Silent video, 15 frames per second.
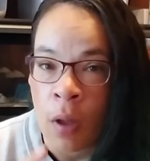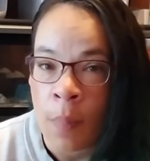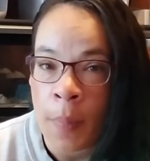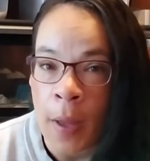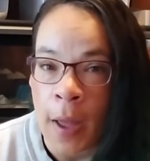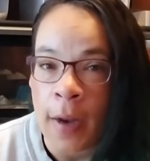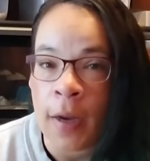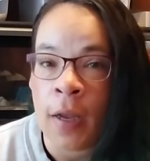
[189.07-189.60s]

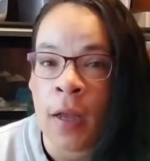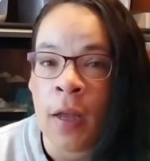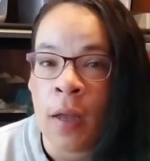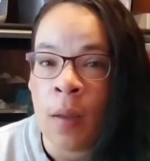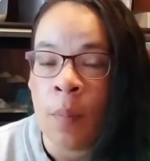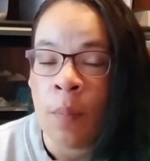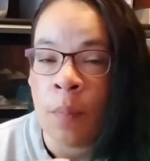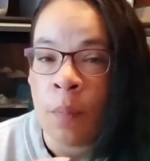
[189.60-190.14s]
But
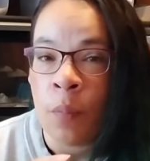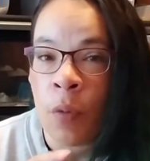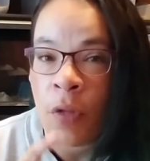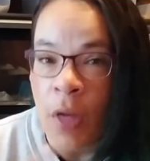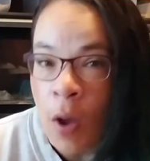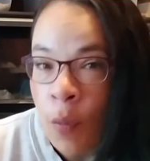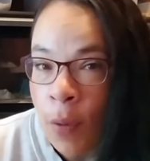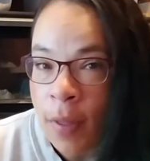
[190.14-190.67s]

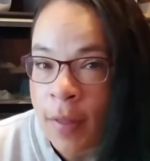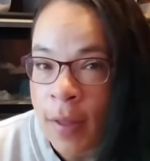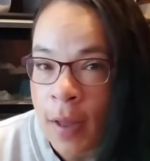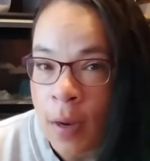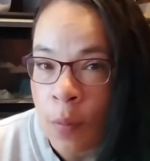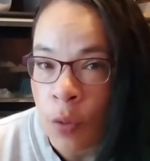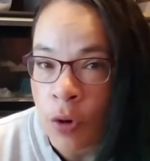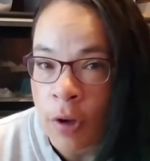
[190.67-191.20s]
without wasting
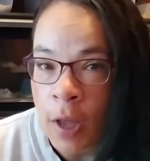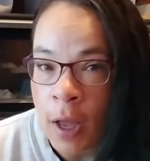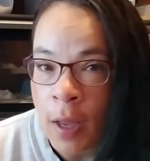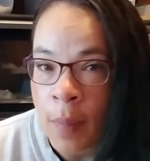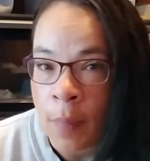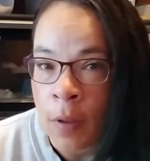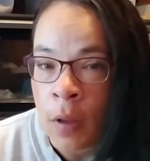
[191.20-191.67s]
any more time,